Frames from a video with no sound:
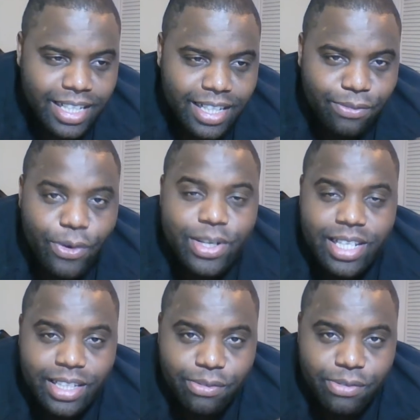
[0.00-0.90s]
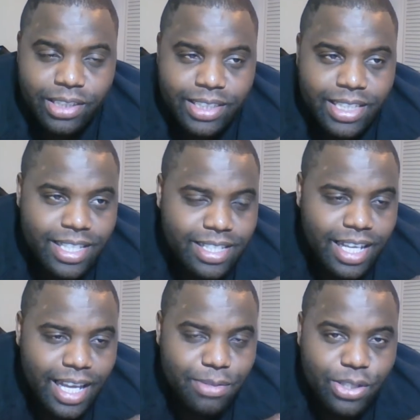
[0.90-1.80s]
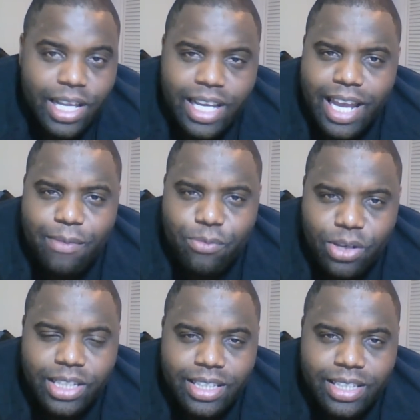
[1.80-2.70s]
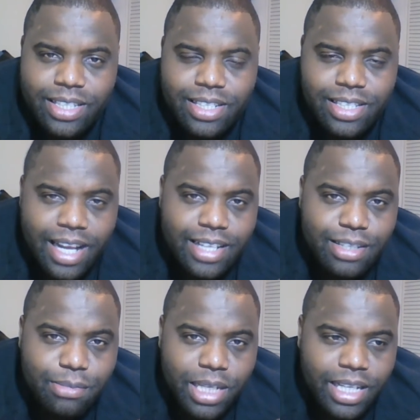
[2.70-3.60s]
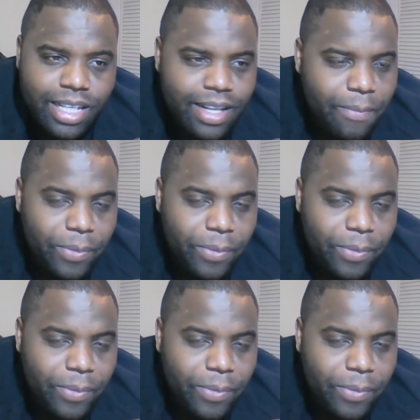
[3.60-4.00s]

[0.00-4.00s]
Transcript: uh, voicing the villain in this game. So that game really looks exciting to me.